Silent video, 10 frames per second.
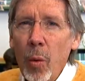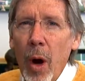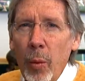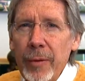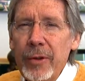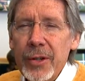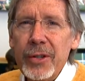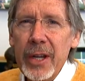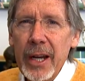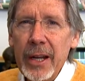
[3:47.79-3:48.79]
What we've
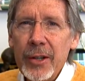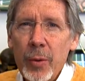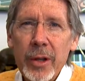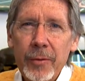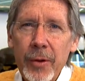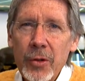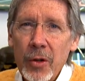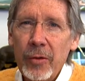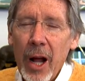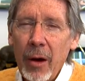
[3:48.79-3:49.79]
just seen is what the
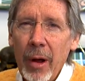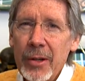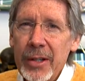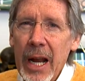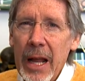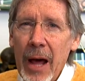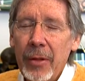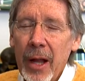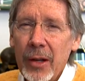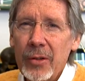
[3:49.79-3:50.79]
future of Colorado State
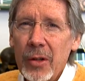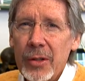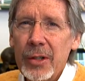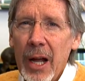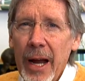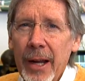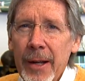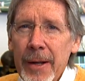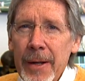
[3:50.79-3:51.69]
athletics looks like.